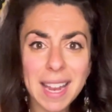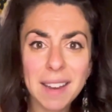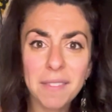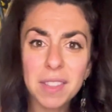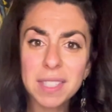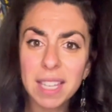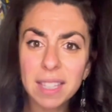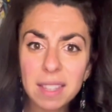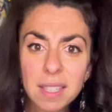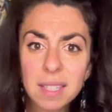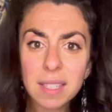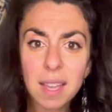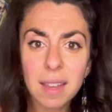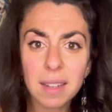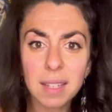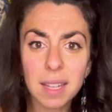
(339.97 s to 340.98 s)
It feels like the
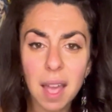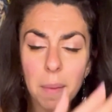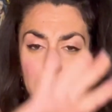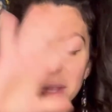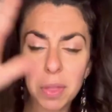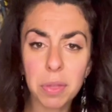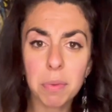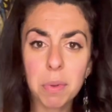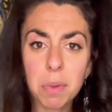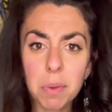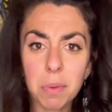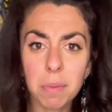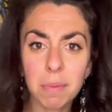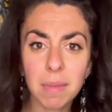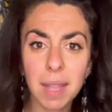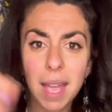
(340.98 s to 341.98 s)
sun coming
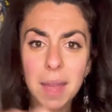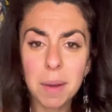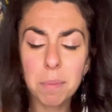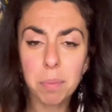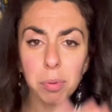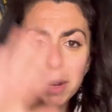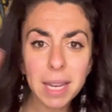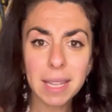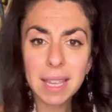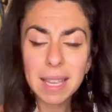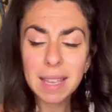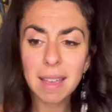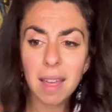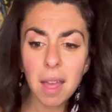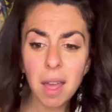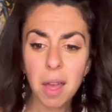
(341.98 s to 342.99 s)
through and breaking